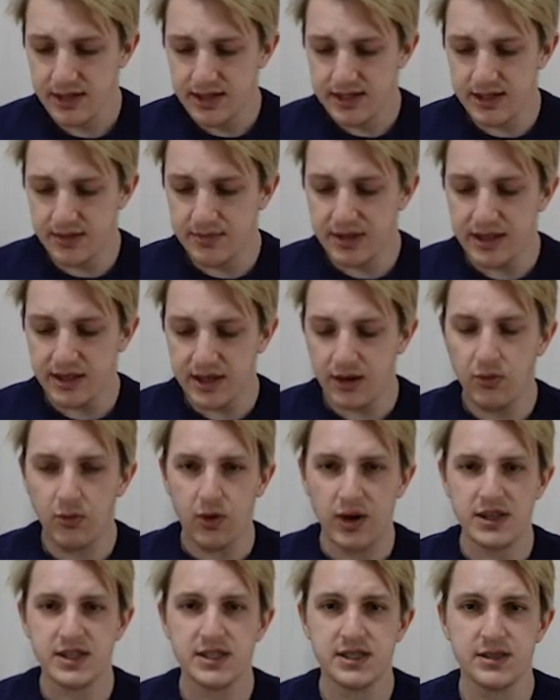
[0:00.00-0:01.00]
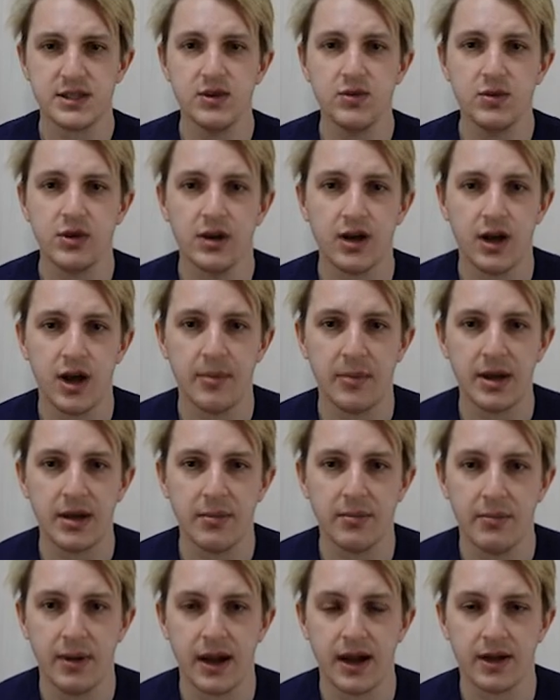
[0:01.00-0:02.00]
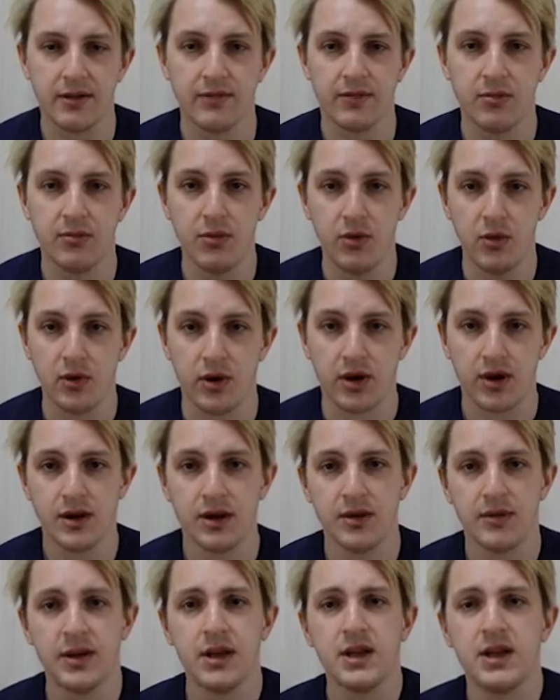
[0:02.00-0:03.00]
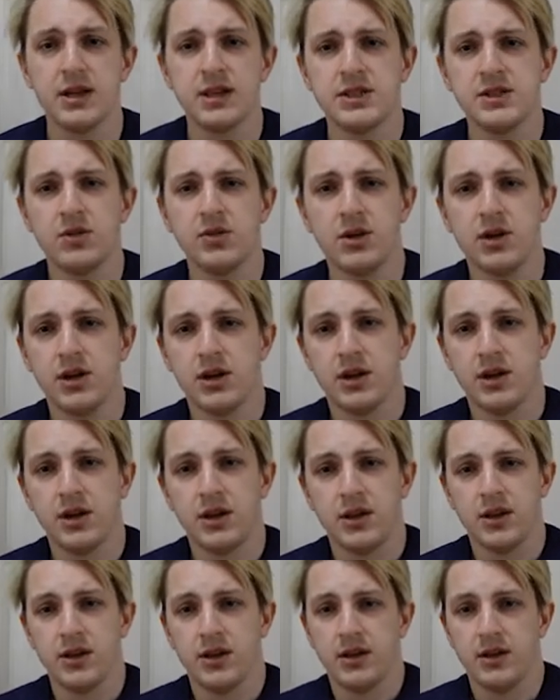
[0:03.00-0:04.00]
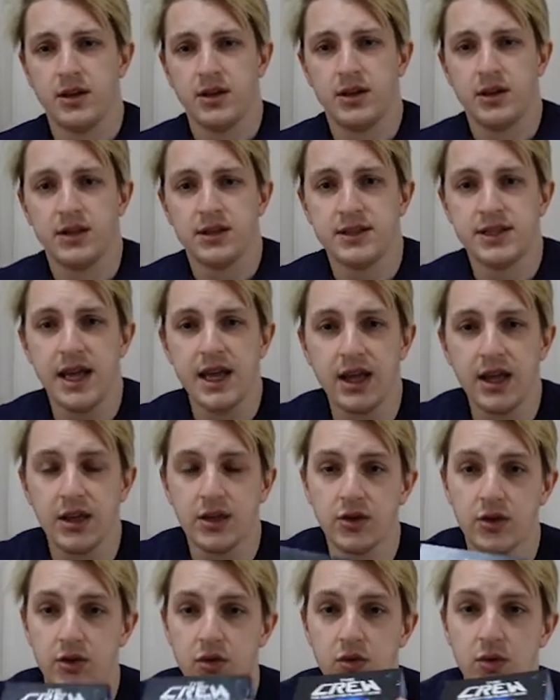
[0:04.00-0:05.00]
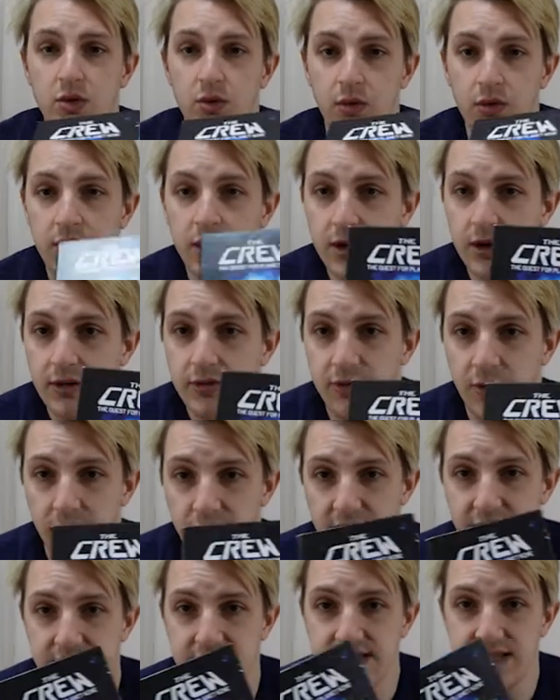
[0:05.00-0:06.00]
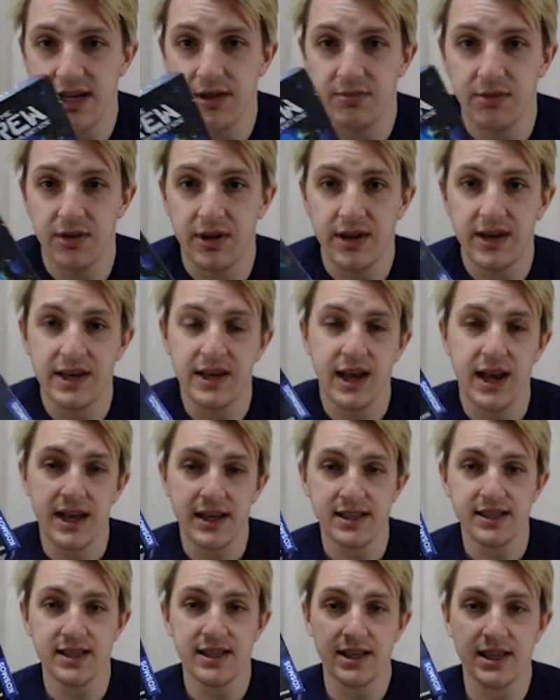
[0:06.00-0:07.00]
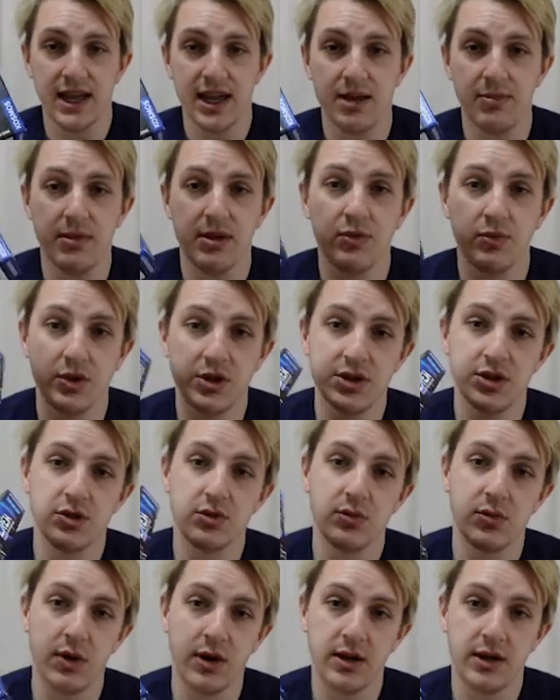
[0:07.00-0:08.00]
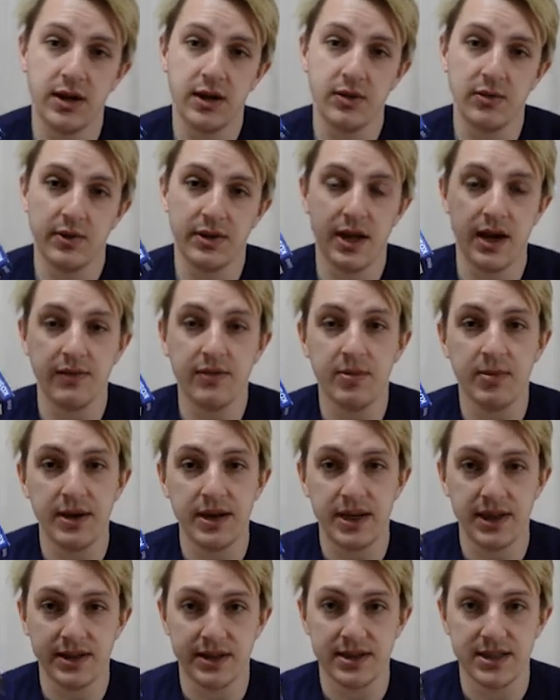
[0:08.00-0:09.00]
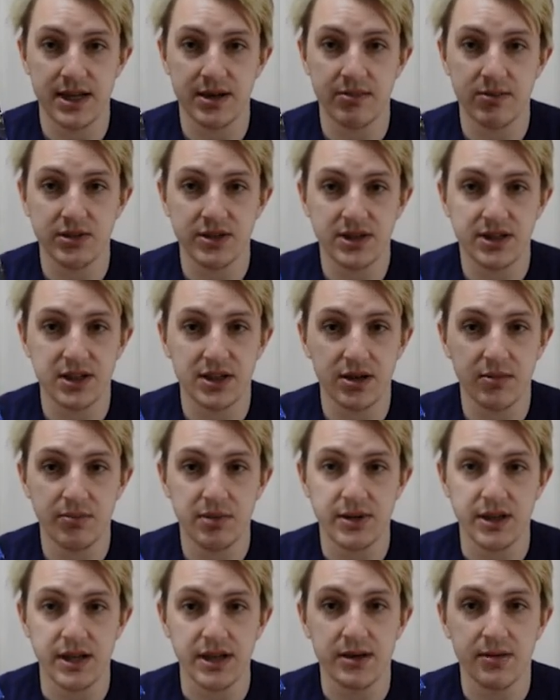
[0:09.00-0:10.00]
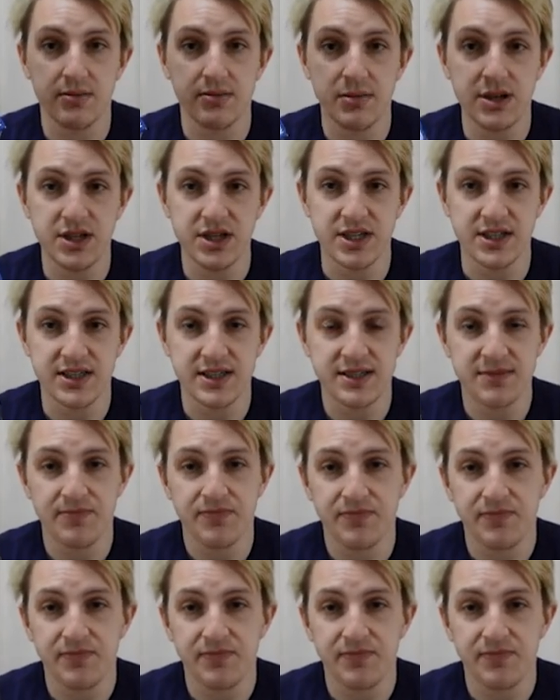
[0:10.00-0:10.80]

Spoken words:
Something that wants you coming back for more. So, take The Crew, for example, an excellent game in which you're working with everybody at the table to complete missions.